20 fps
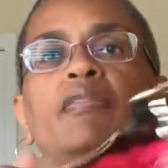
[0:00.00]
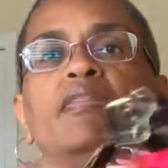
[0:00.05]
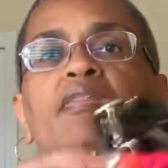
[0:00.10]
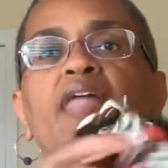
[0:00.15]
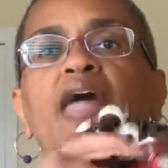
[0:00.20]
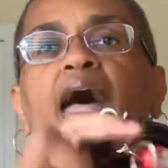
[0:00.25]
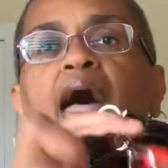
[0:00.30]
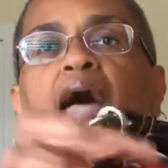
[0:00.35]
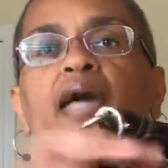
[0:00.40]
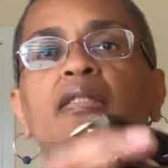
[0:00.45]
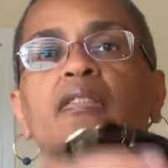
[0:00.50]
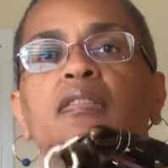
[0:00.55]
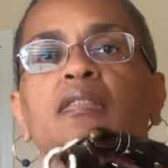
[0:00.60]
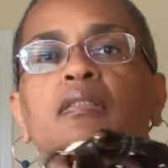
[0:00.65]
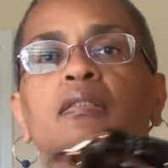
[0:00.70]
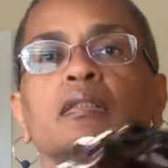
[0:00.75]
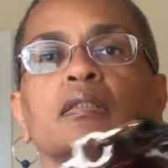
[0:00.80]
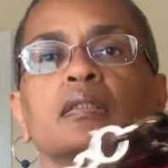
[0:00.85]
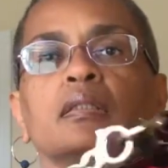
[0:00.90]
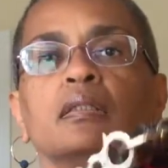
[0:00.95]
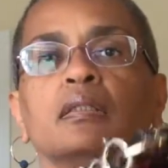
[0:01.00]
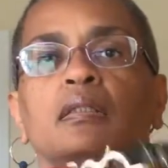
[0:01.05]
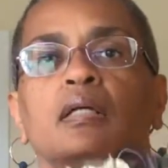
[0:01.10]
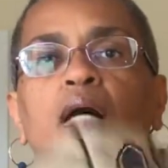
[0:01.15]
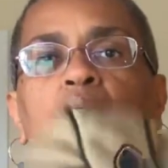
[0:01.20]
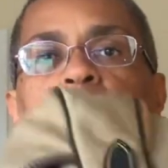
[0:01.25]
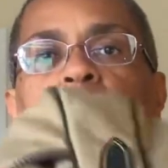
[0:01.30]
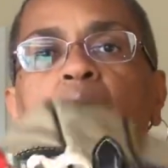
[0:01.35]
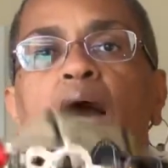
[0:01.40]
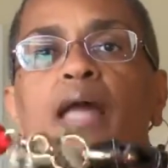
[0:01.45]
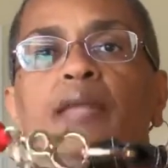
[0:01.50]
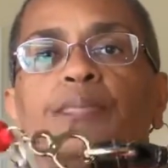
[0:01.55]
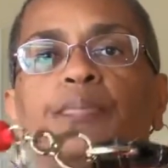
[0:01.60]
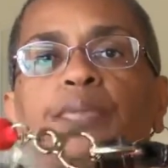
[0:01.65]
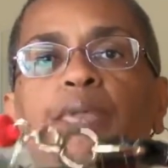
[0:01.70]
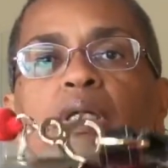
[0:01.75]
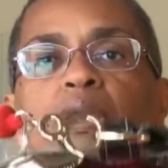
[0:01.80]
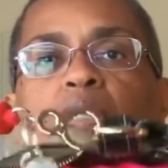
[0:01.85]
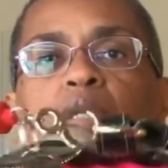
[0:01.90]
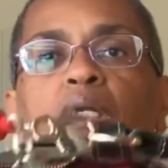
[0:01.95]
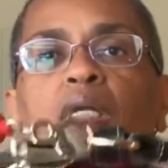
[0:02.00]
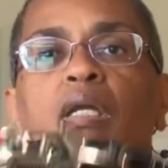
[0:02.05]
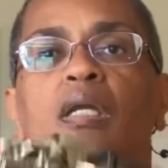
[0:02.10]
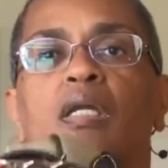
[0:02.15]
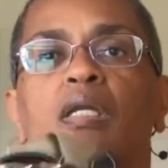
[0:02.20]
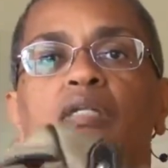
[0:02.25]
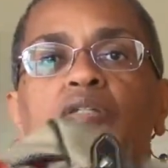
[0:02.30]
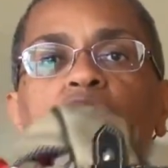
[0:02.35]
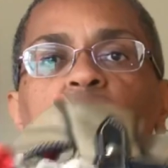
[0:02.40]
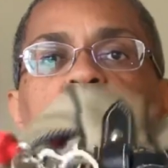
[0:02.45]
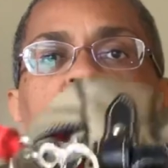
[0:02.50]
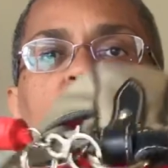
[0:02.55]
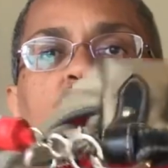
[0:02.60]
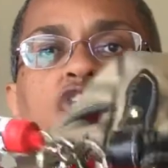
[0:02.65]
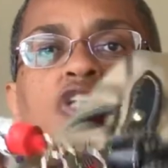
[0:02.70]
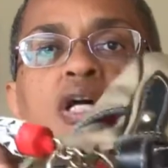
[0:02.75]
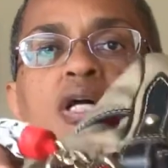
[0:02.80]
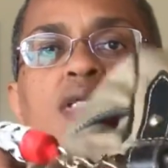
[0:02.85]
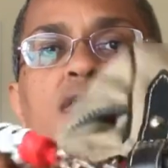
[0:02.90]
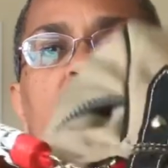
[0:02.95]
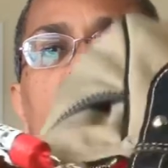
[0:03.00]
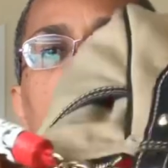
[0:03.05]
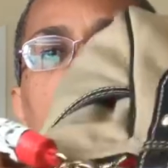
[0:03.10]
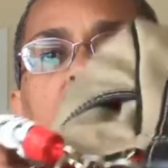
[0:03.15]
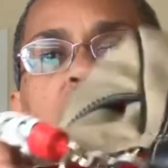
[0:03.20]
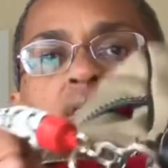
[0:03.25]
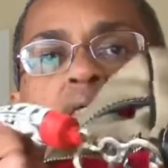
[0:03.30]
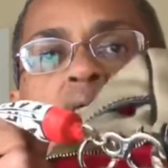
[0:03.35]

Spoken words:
that hot pink is just